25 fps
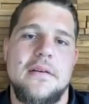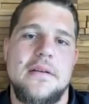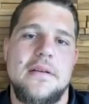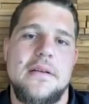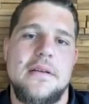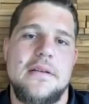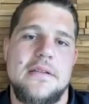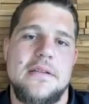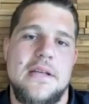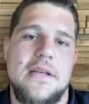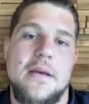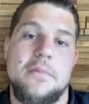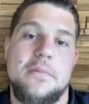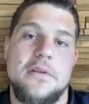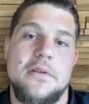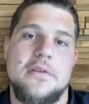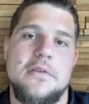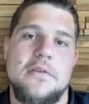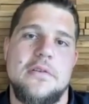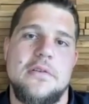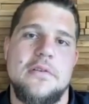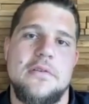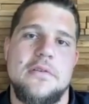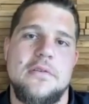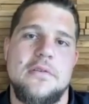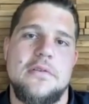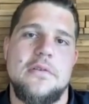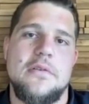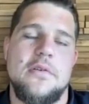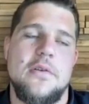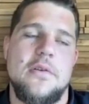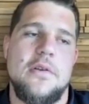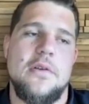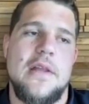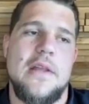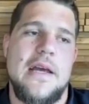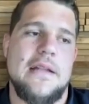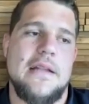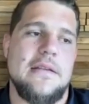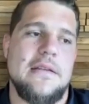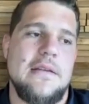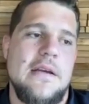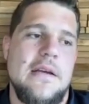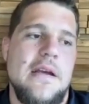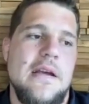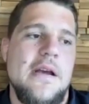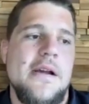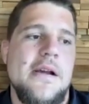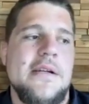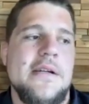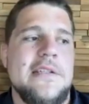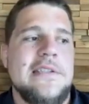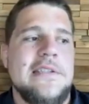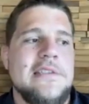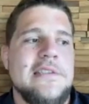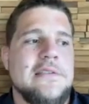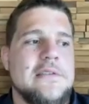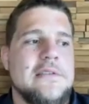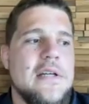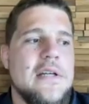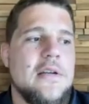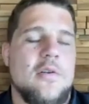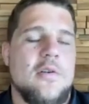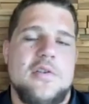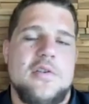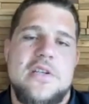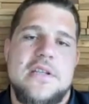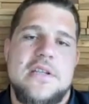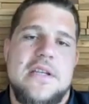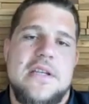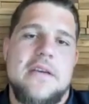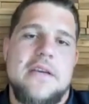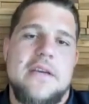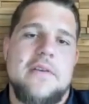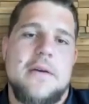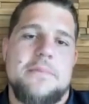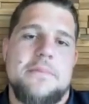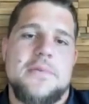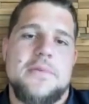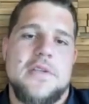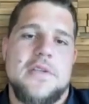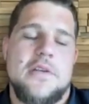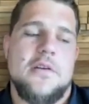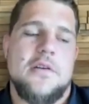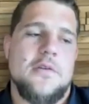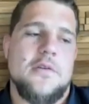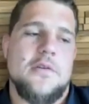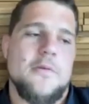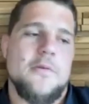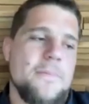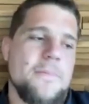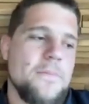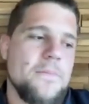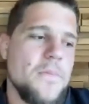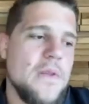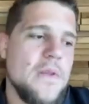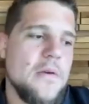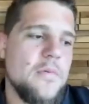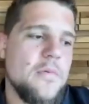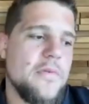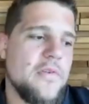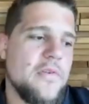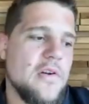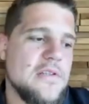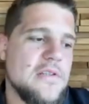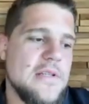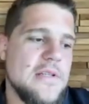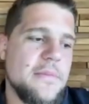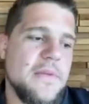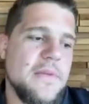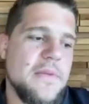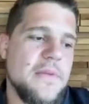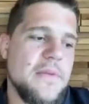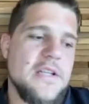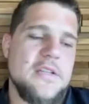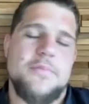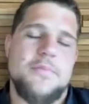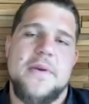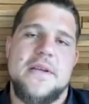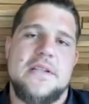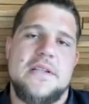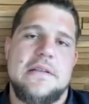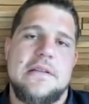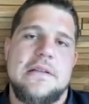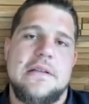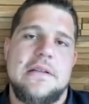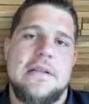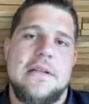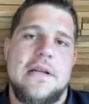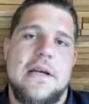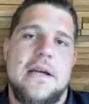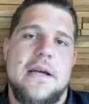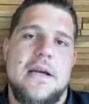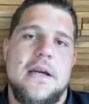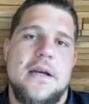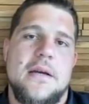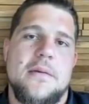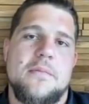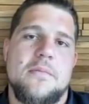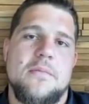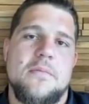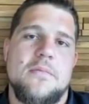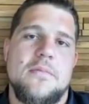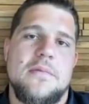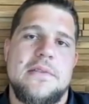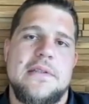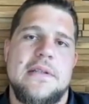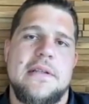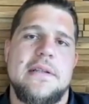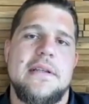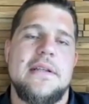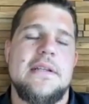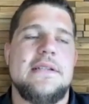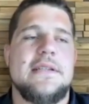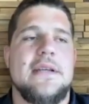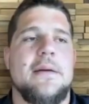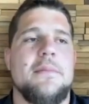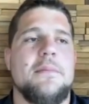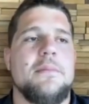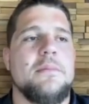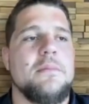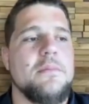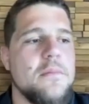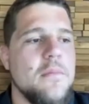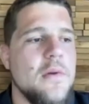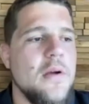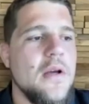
is able to do that and not just give up. So we've got something special. Still need some